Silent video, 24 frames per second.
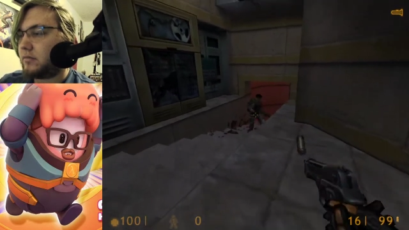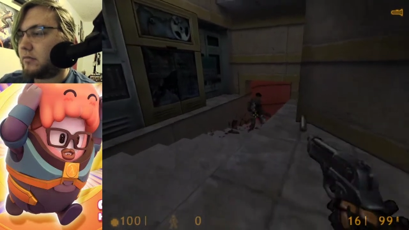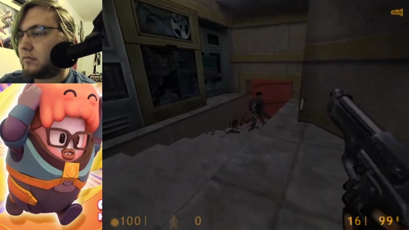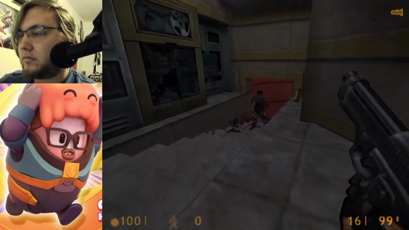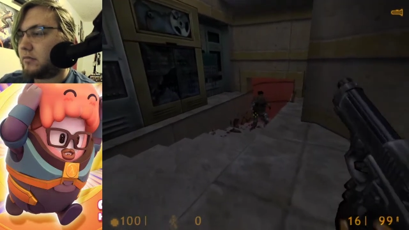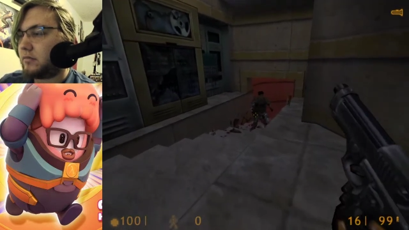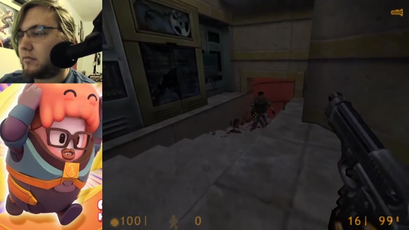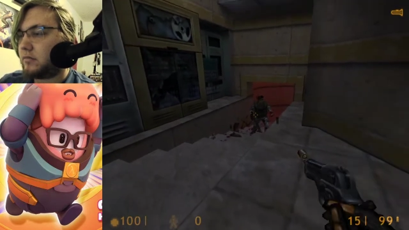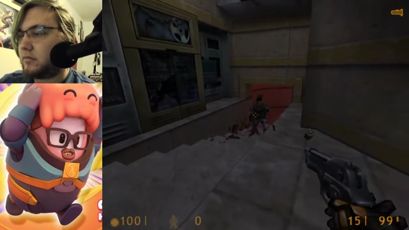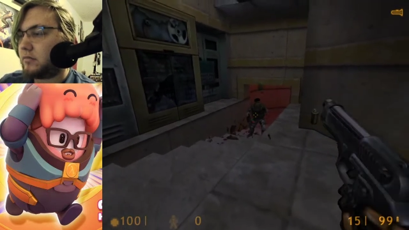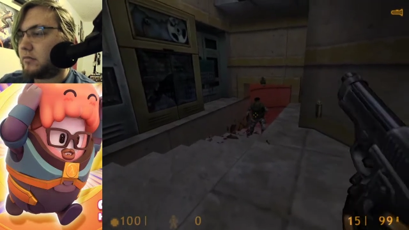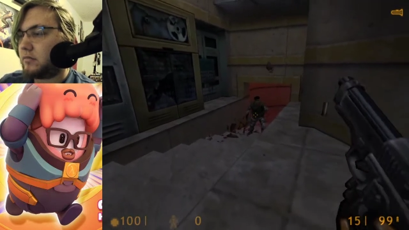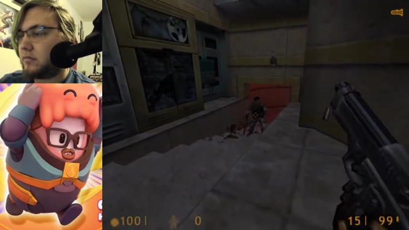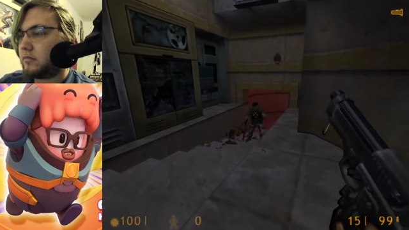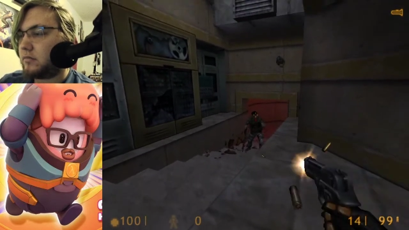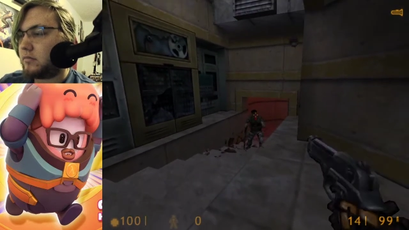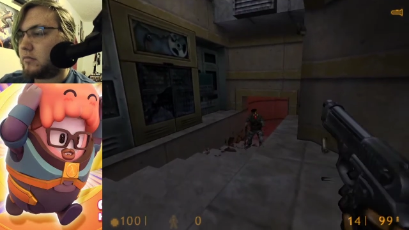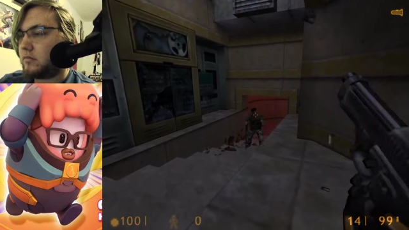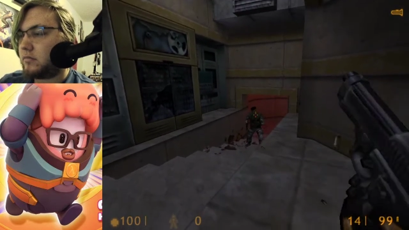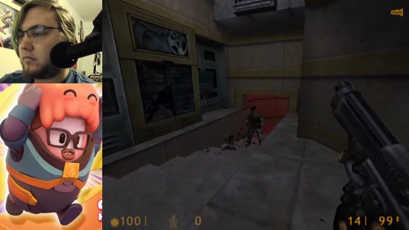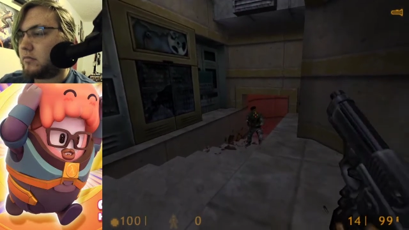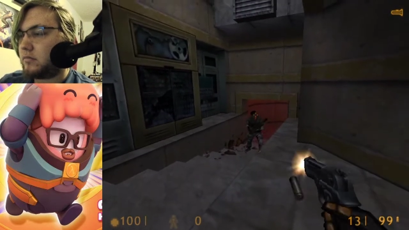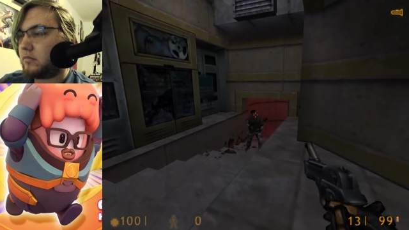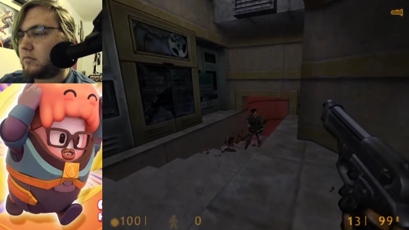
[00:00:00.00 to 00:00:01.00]

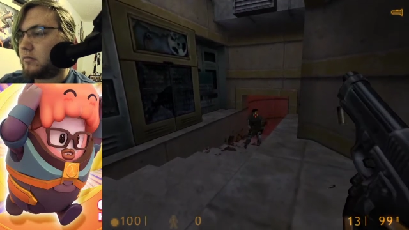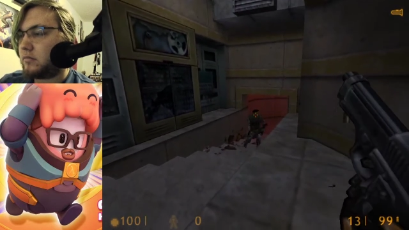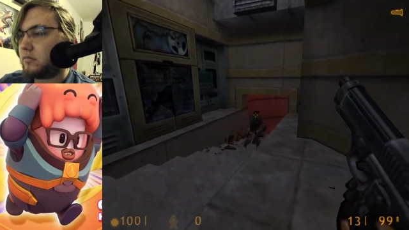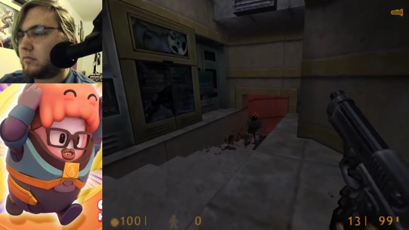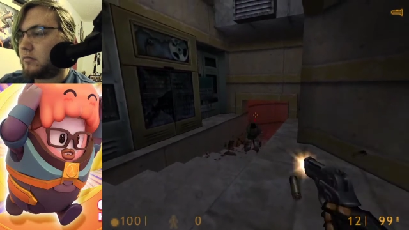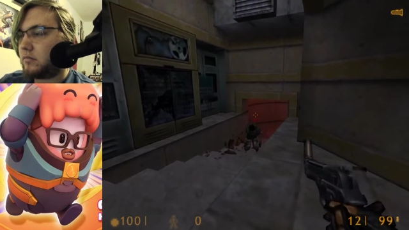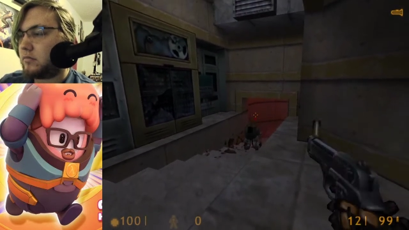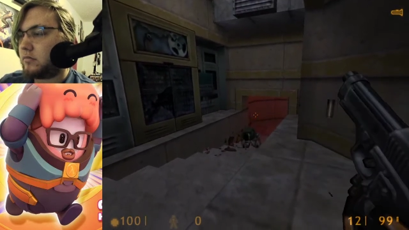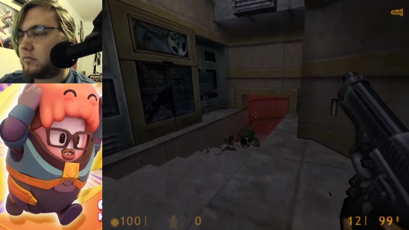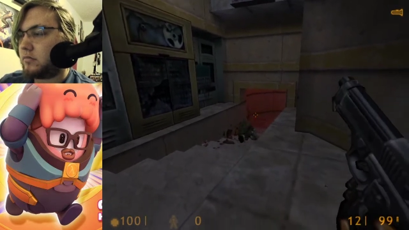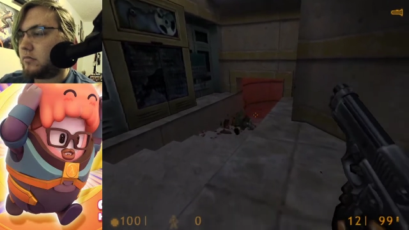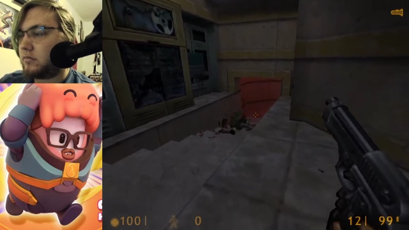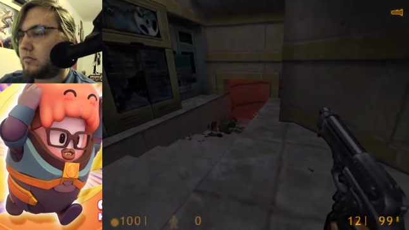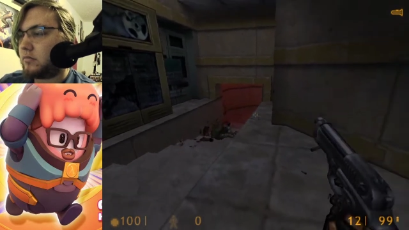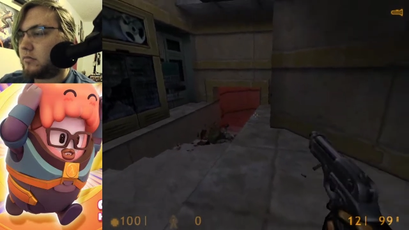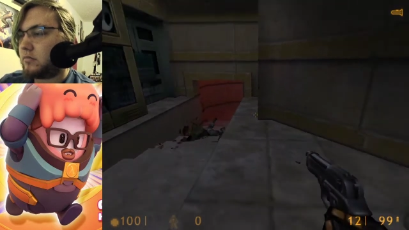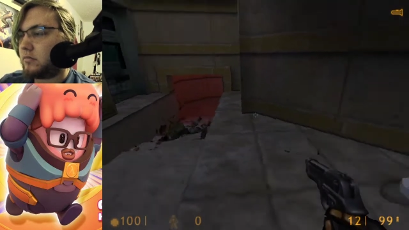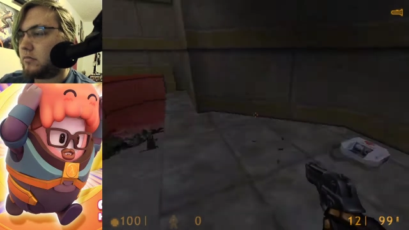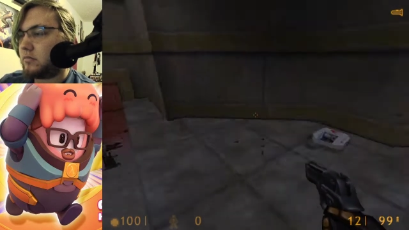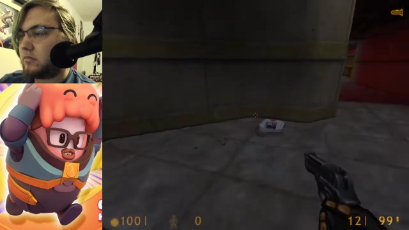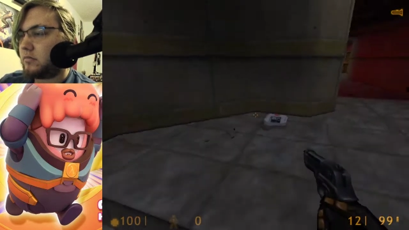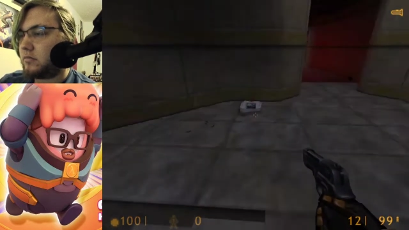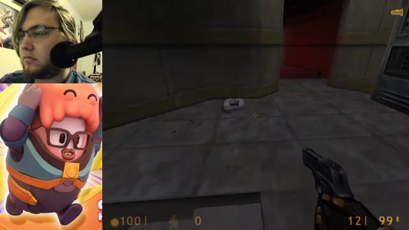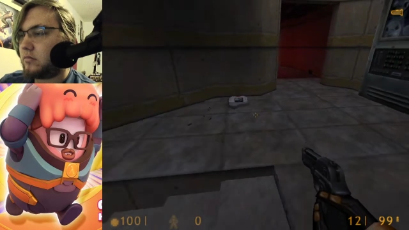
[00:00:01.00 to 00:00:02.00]

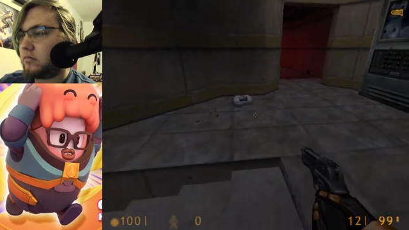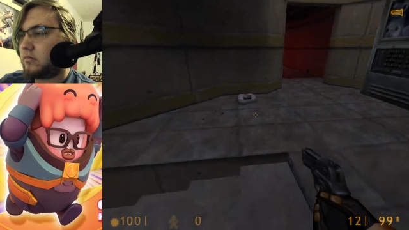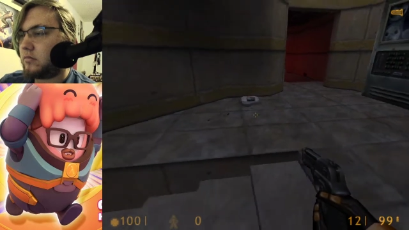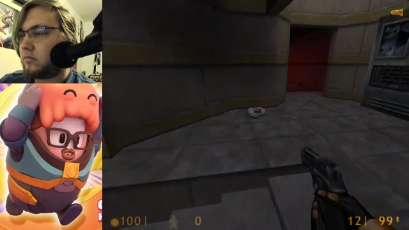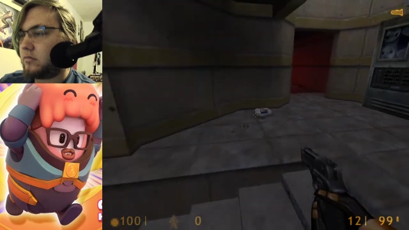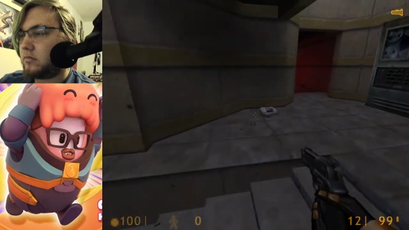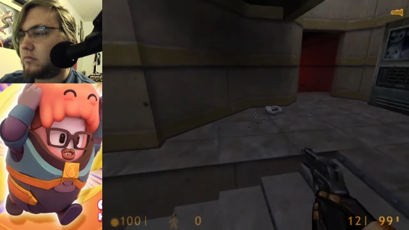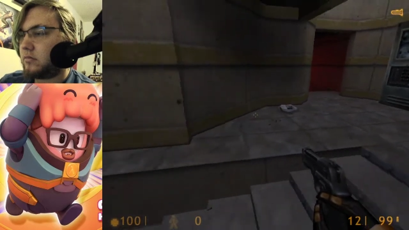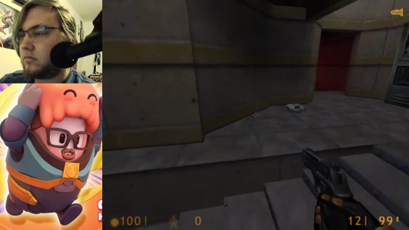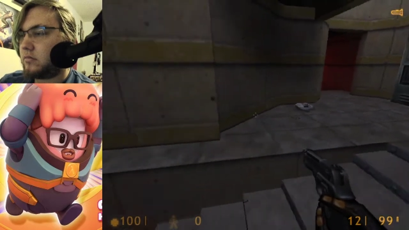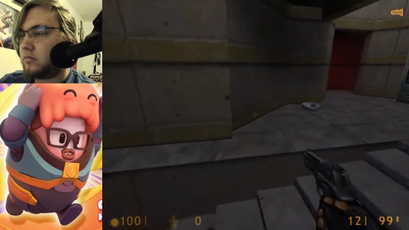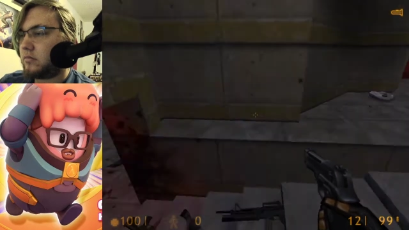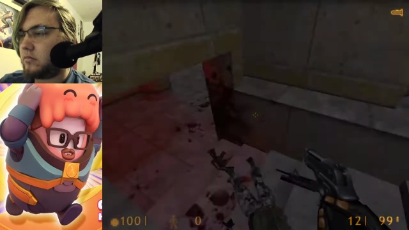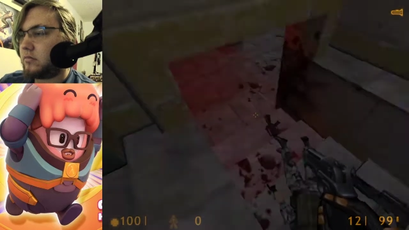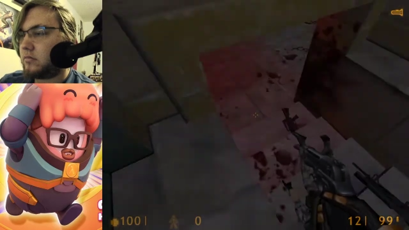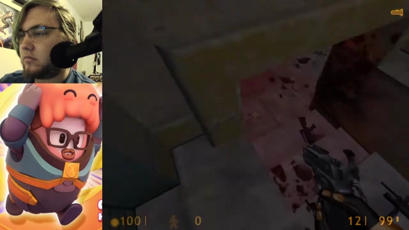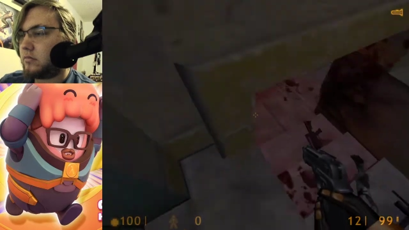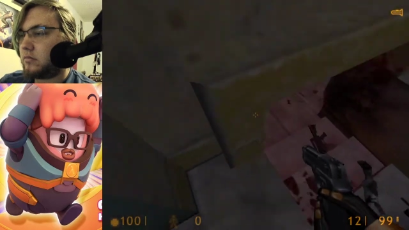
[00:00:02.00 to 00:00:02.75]
(silence)